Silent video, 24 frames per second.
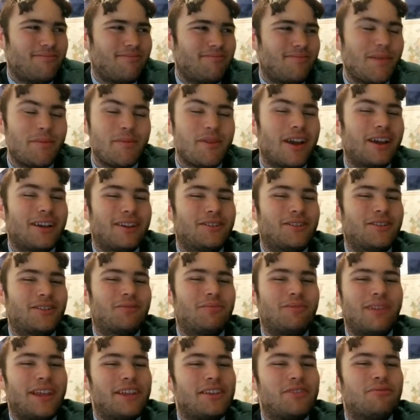maybe I can
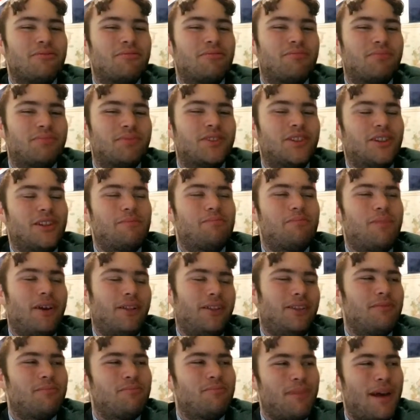just let you sleep
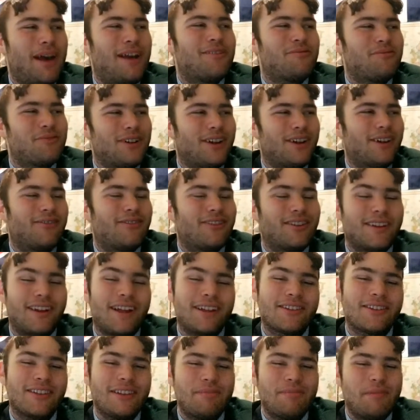on the bed or whatever, and
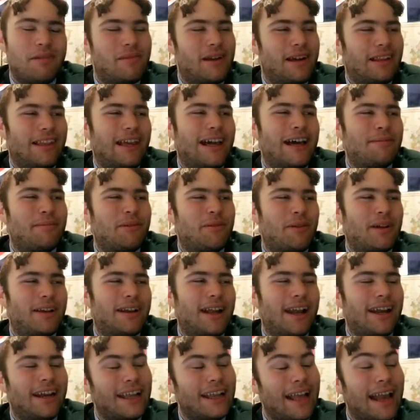not sleep on my lap and whatnot.